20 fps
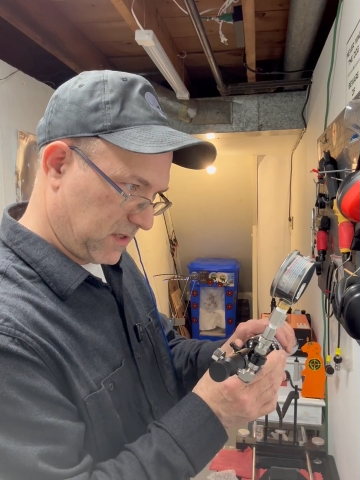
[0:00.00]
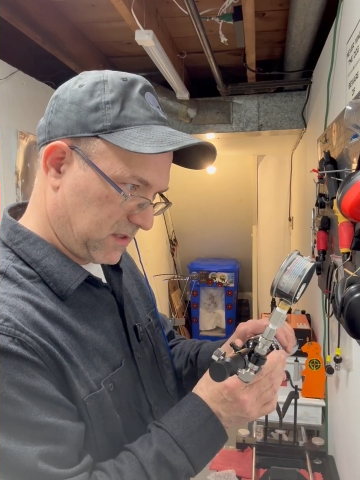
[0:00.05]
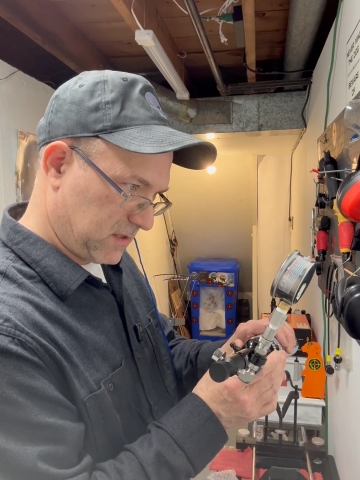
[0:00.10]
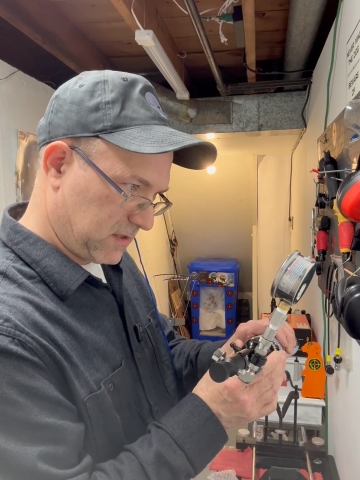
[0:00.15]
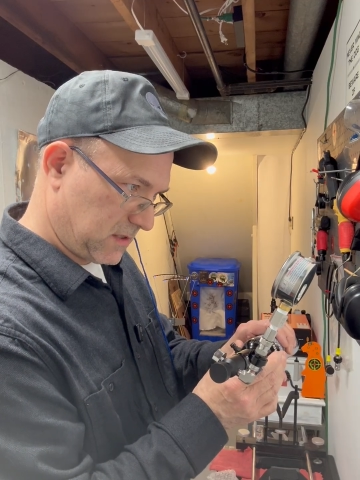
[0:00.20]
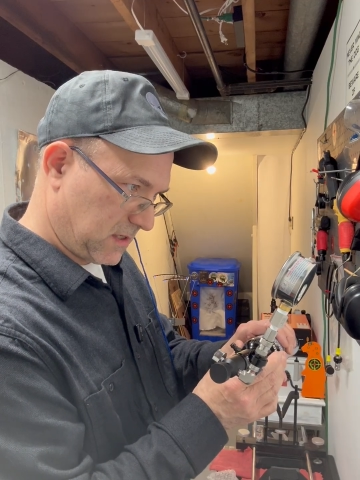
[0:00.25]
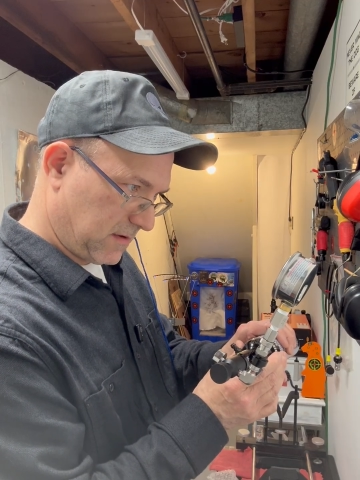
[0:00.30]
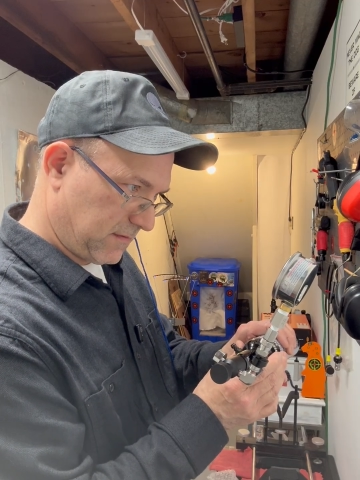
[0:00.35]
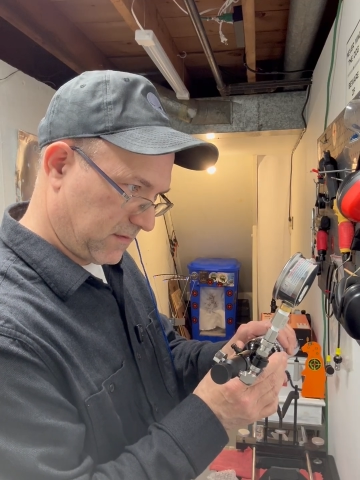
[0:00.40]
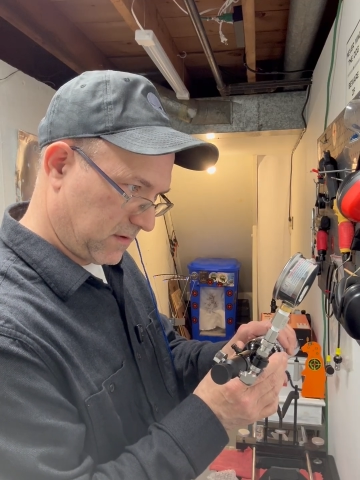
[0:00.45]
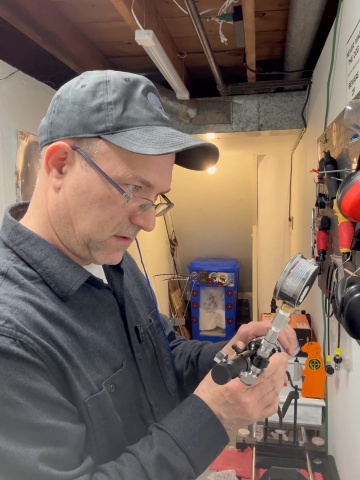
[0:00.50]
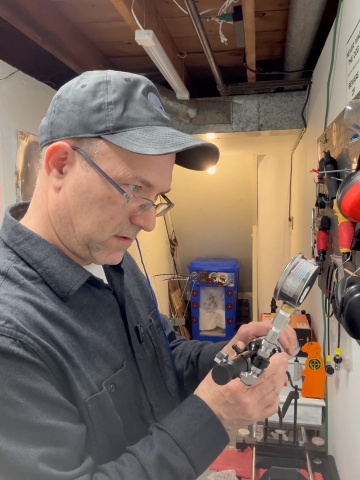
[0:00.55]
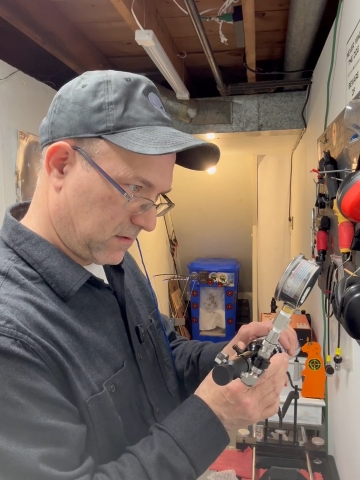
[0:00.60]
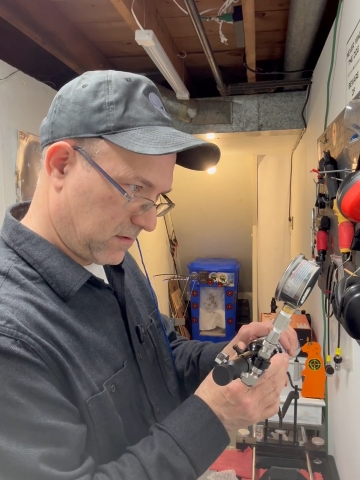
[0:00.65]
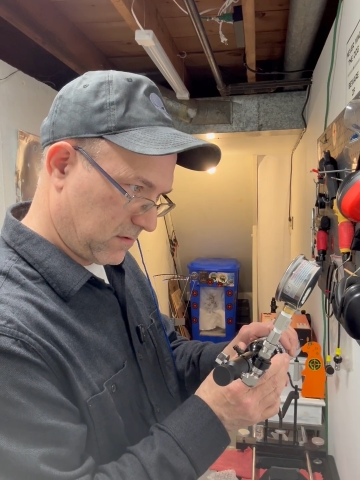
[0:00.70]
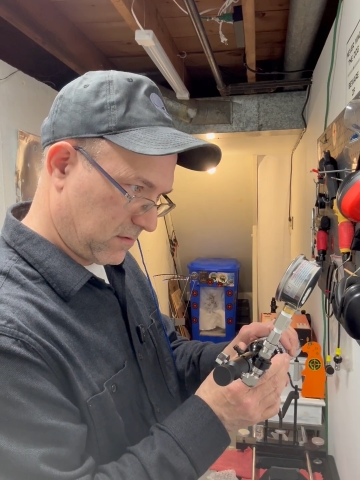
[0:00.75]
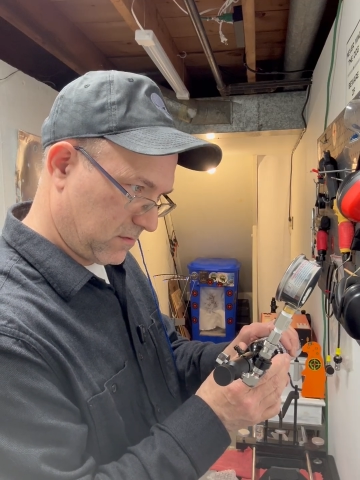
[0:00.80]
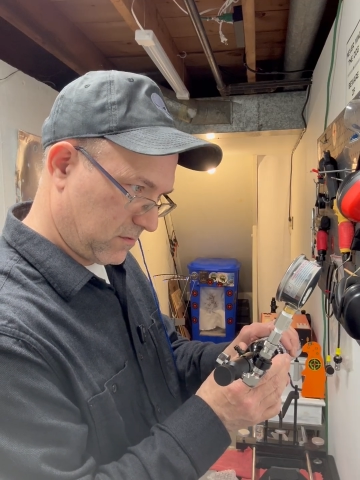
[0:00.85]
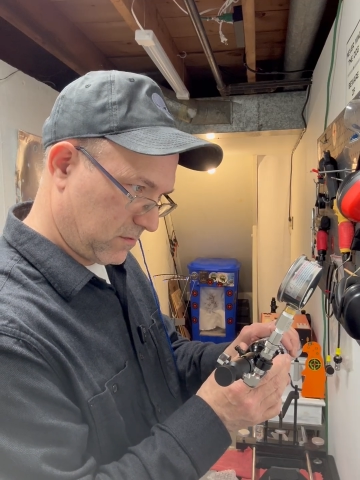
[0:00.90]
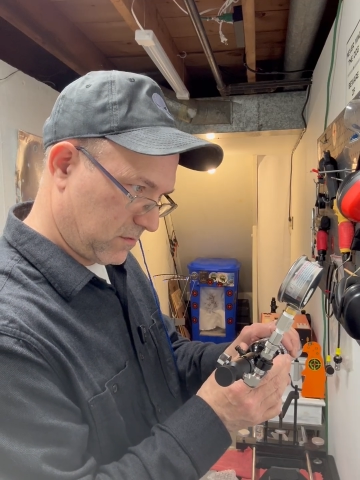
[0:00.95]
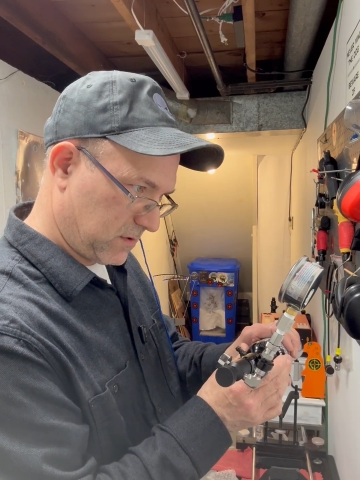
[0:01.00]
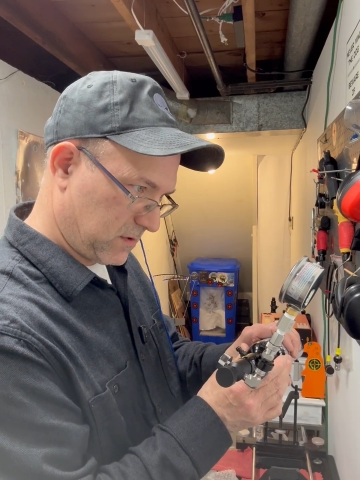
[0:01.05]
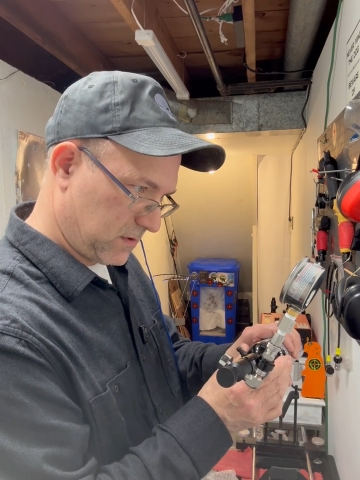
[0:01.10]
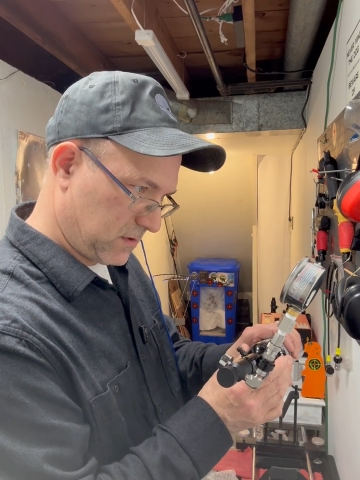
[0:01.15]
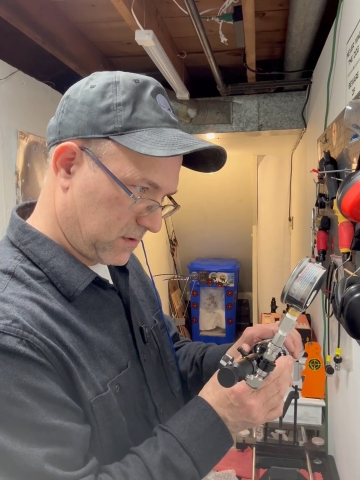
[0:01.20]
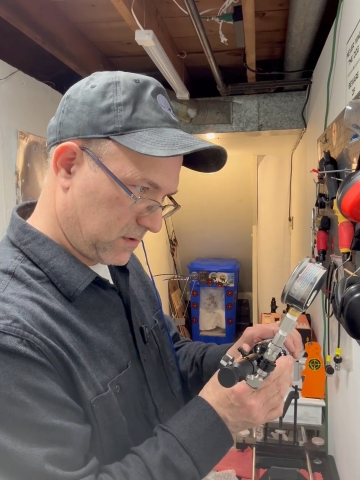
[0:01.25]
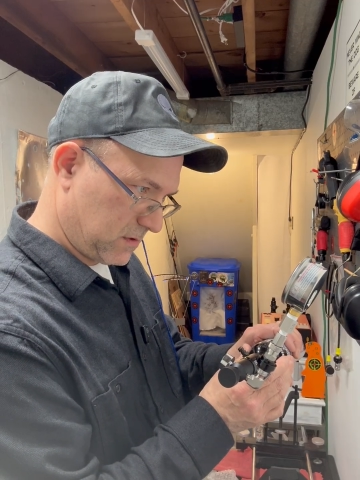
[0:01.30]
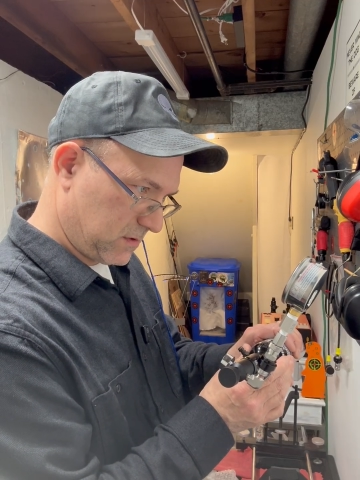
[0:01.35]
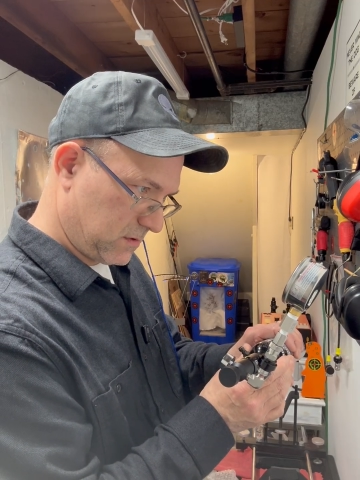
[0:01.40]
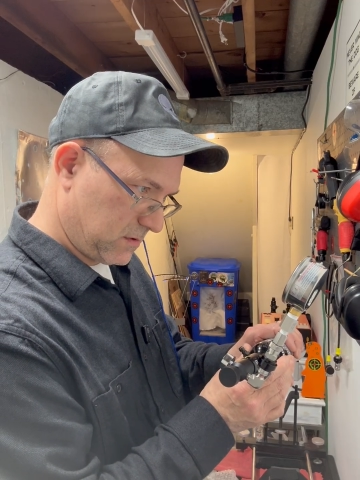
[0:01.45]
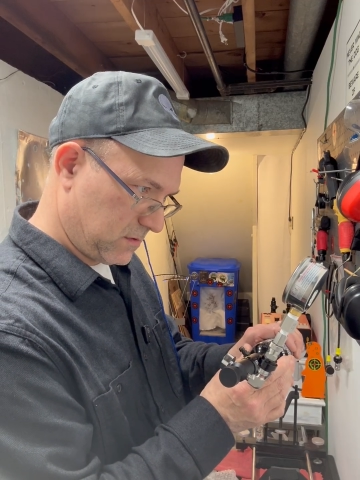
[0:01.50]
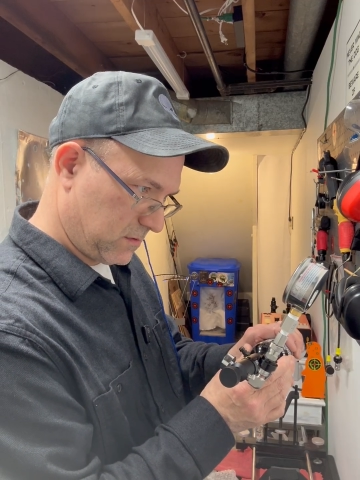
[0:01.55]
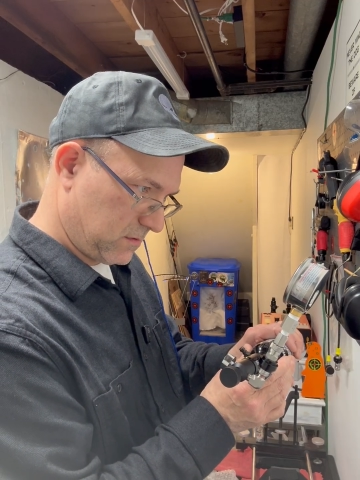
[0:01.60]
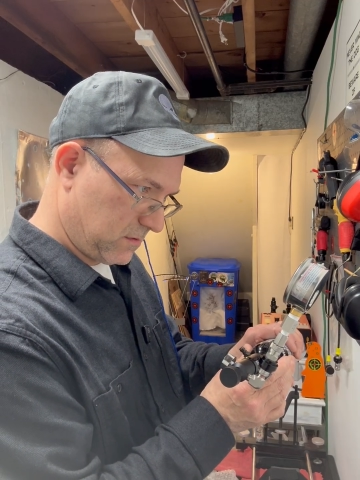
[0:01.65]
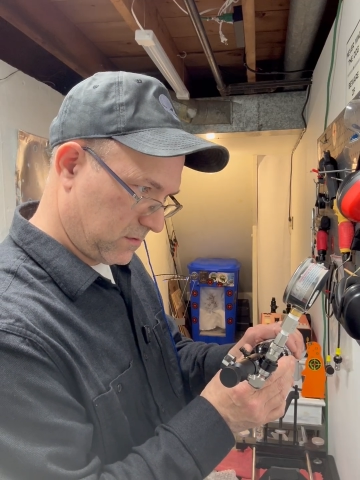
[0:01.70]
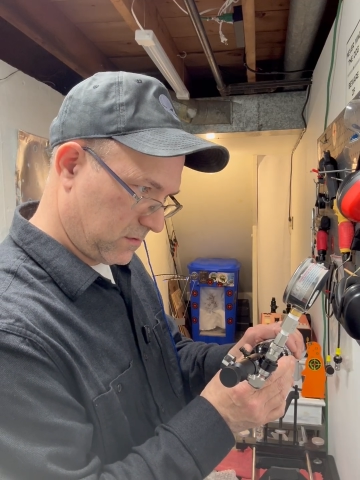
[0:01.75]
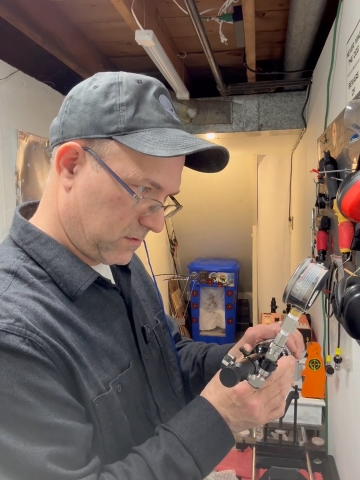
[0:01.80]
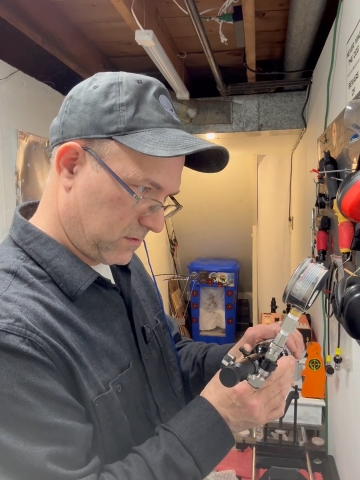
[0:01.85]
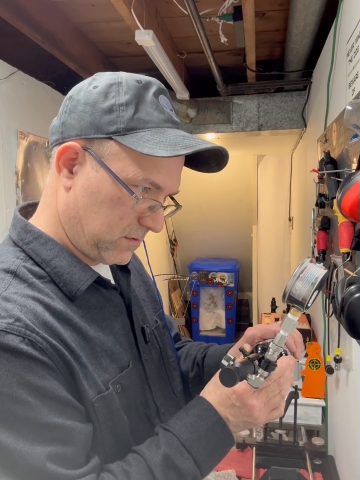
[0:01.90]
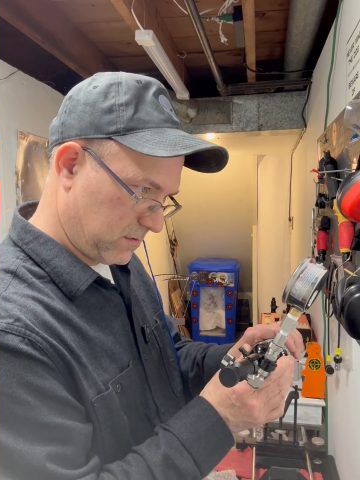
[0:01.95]
7, 1,
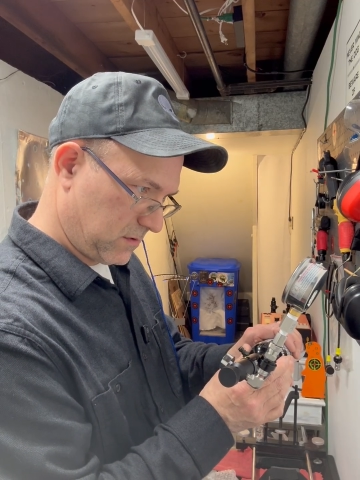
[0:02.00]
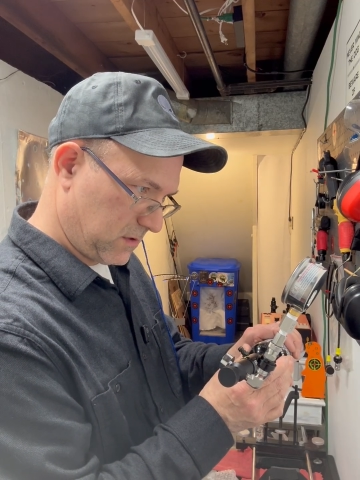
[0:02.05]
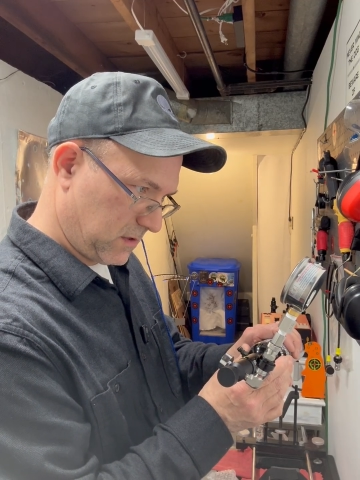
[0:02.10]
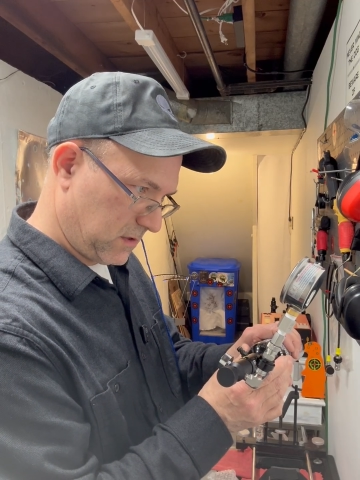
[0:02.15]
2, 3.